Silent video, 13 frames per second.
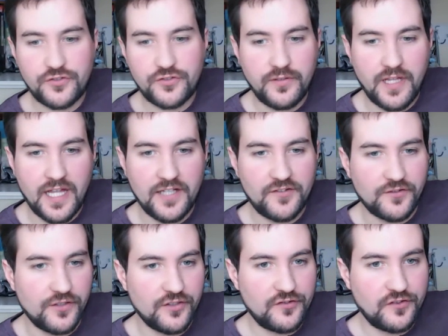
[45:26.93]
is there a
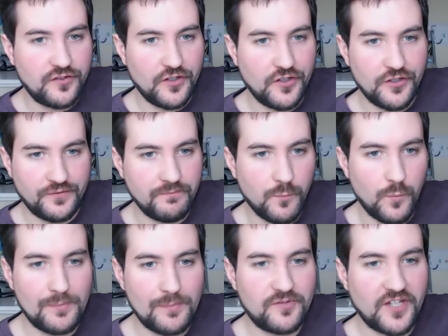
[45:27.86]
certain
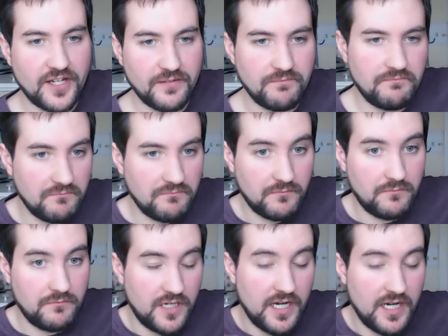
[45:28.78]
website,
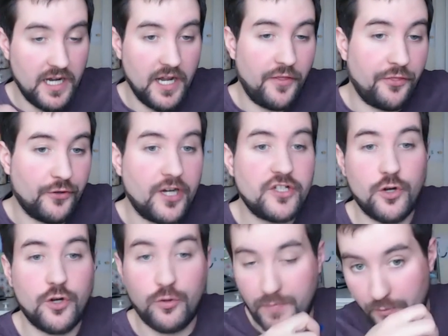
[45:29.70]
a
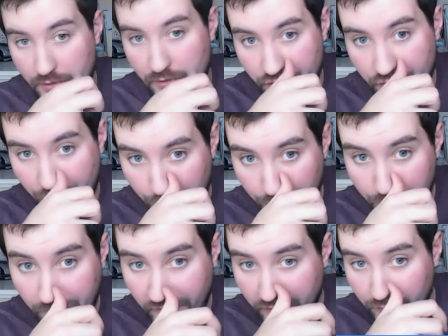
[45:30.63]
threshold by which
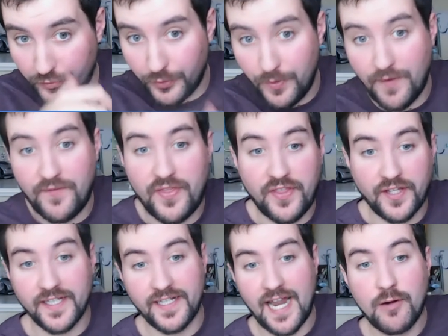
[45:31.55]
you still do
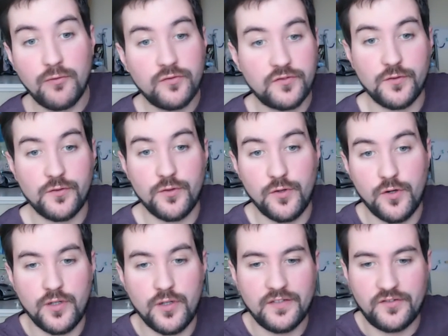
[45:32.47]
everything in-house,
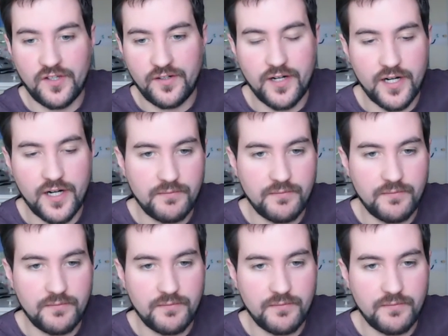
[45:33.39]
or is there